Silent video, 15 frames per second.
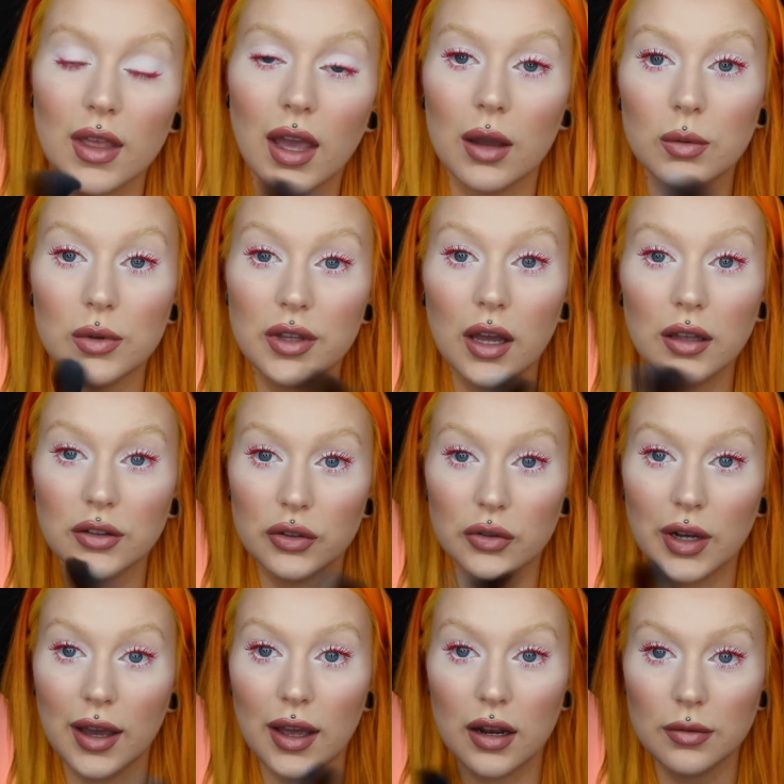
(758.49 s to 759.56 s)
I will not do
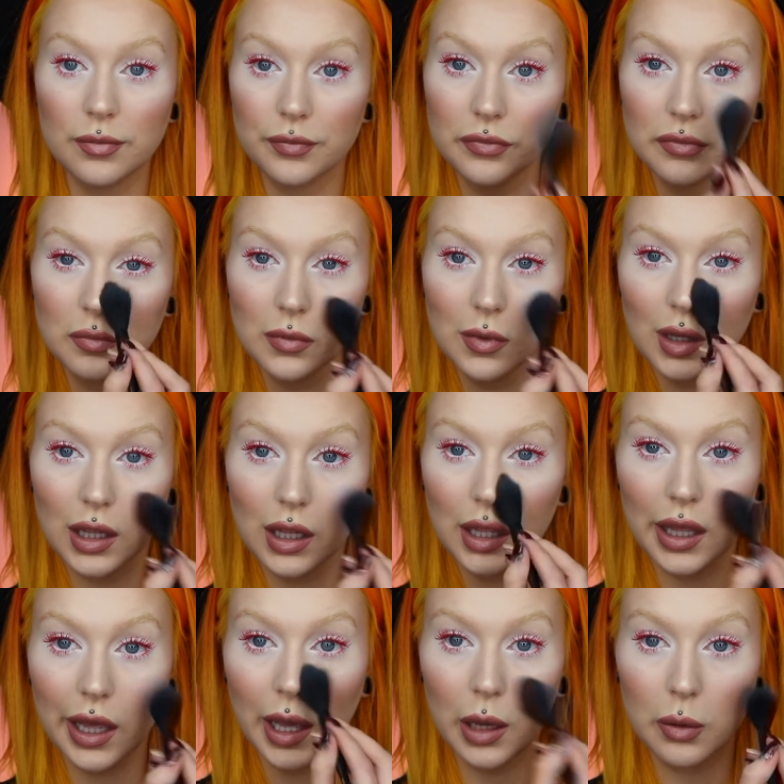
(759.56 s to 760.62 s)
that
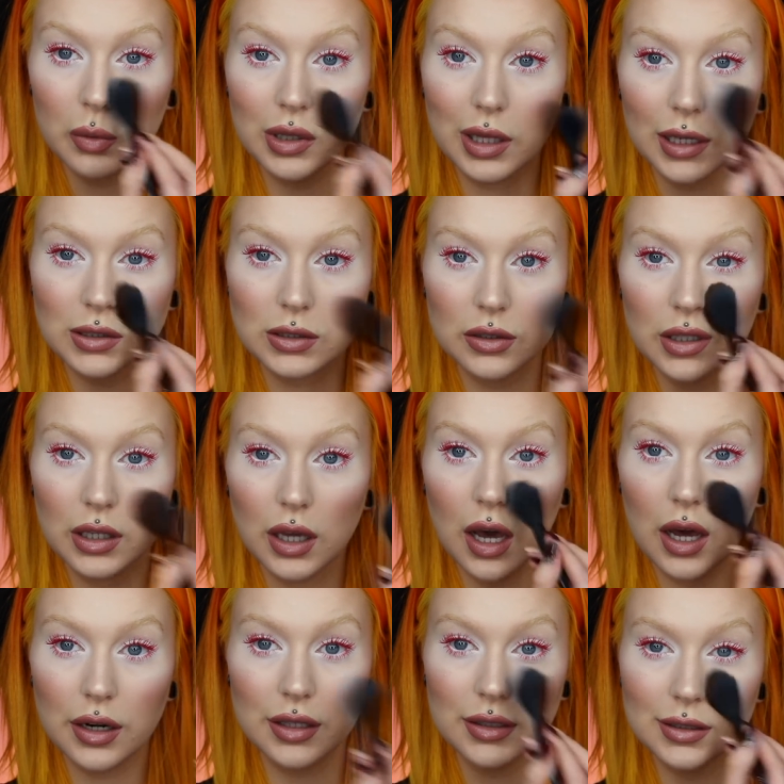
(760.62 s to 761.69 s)
I will actually
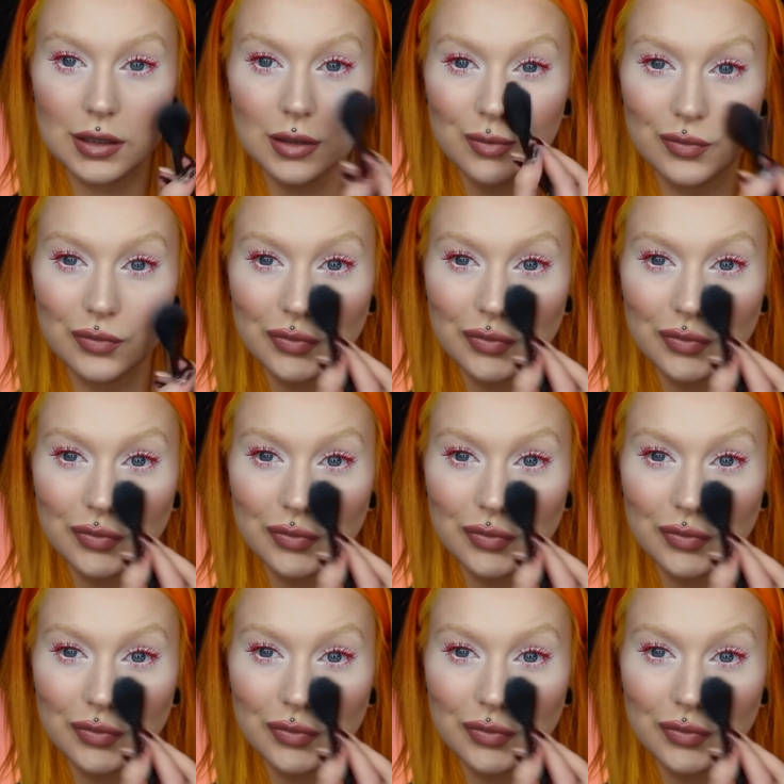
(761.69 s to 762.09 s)
cut it